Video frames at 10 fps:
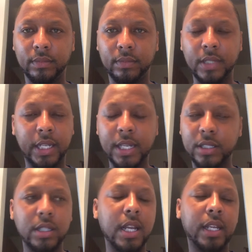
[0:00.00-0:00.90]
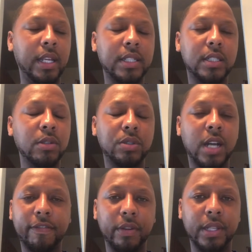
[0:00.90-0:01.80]
It gets no
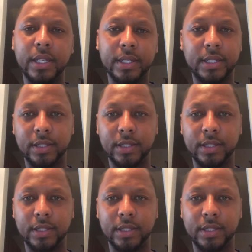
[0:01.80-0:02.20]
tougher than this.